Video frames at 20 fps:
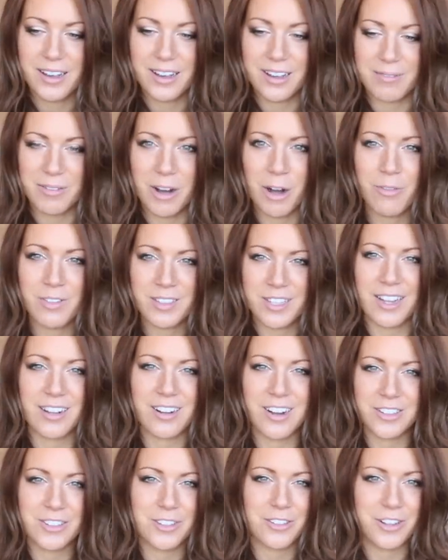um, obviously I
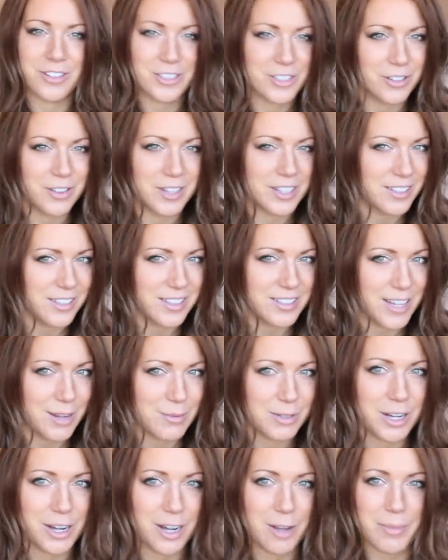can't do those two things at the
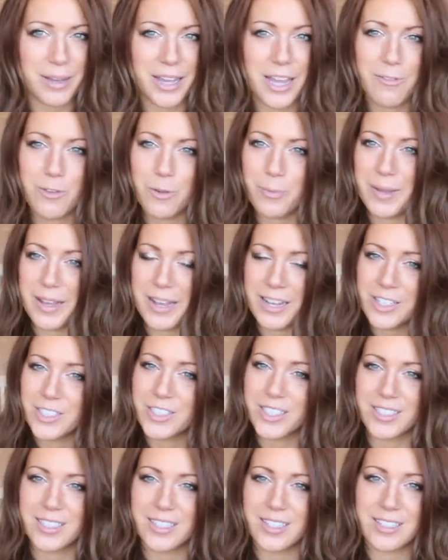same time but if you'd be
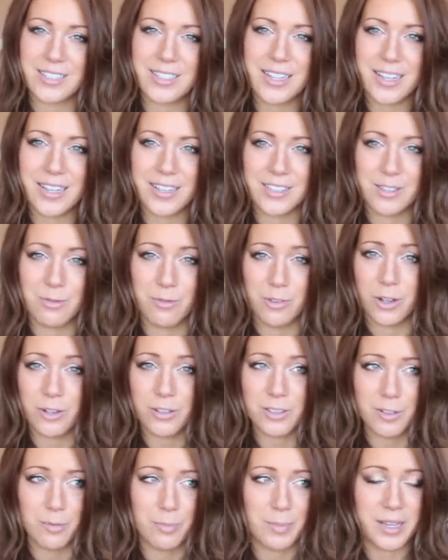interested in seeing some
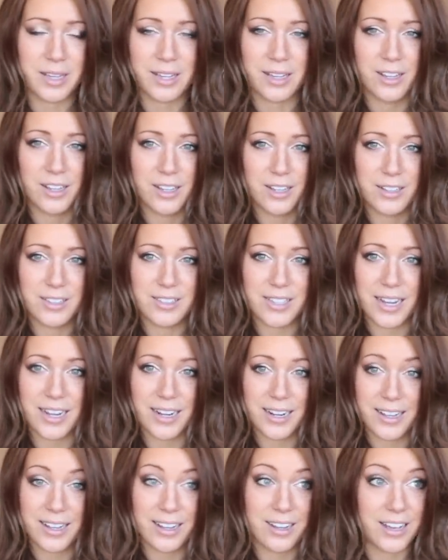vlogs of me
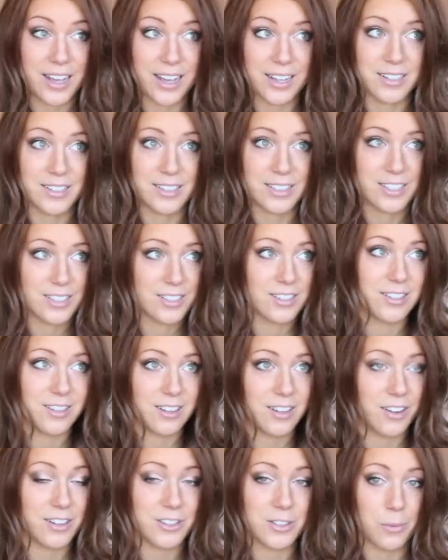sailing and
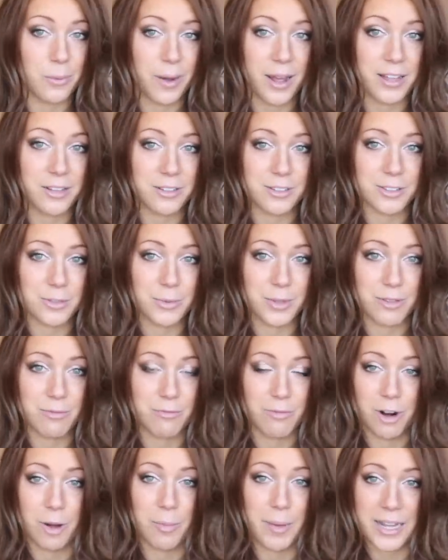going to Wales with
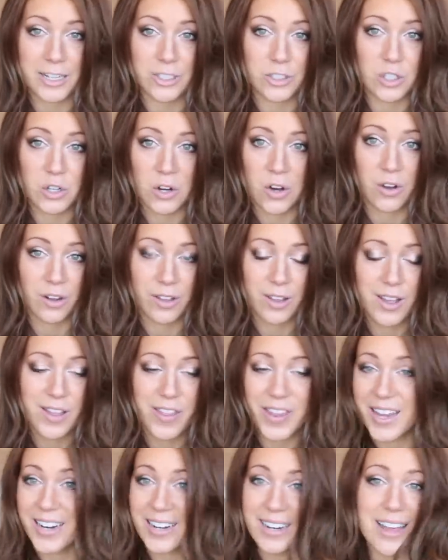Rob and Dog
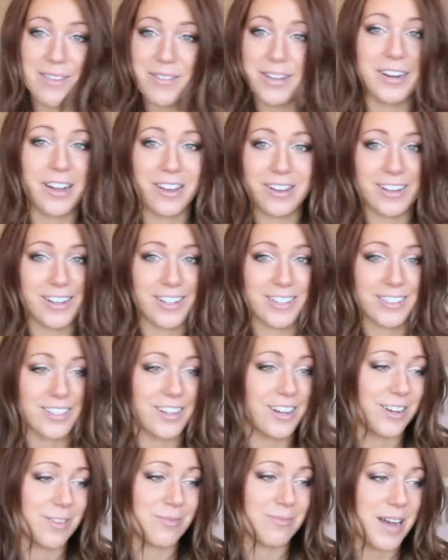then let me know because
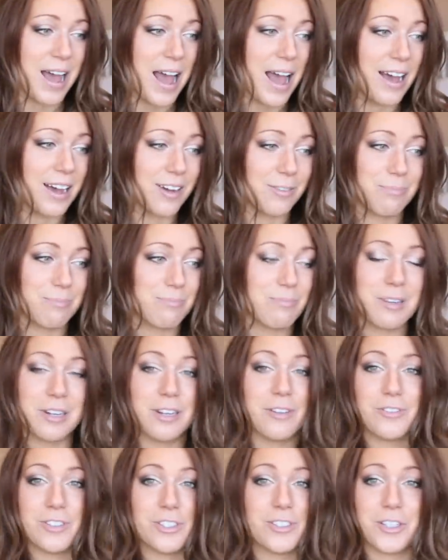um, I'd
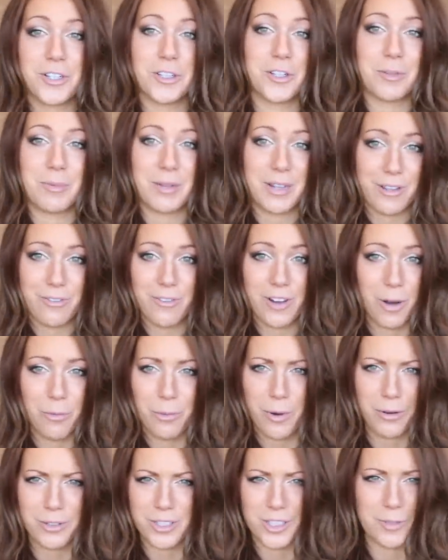love to do them and if I
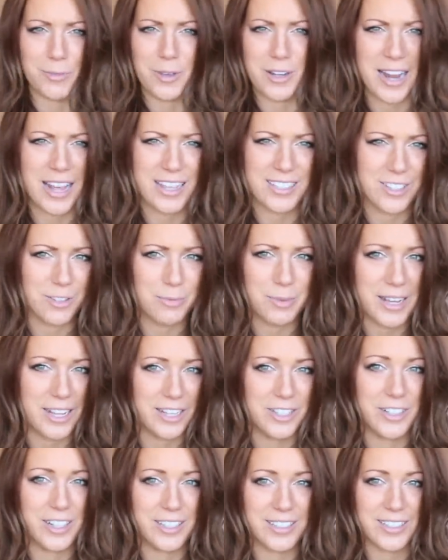won't do them unless you'd be
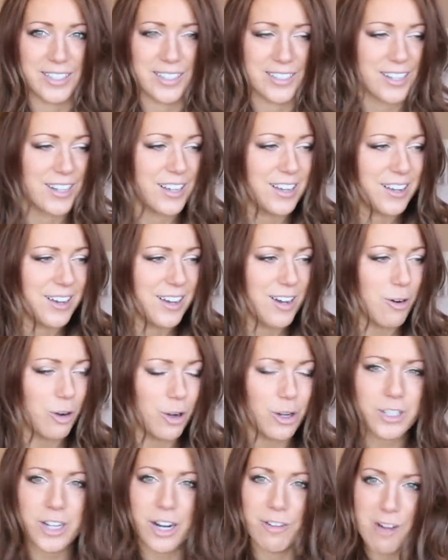interested
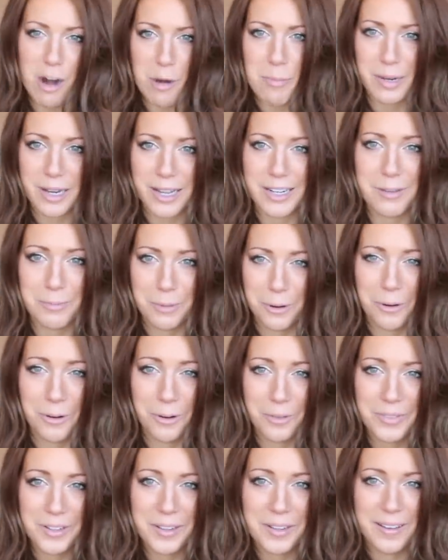could I ramble
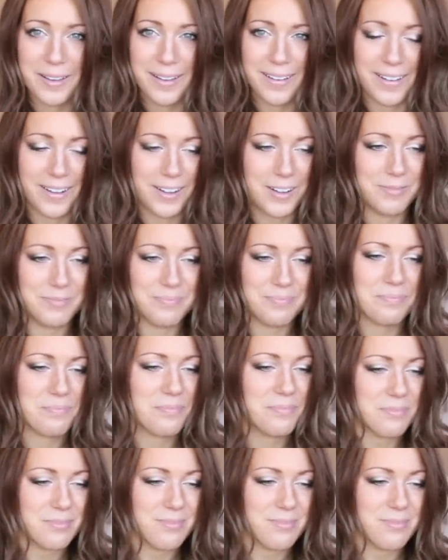anymore um,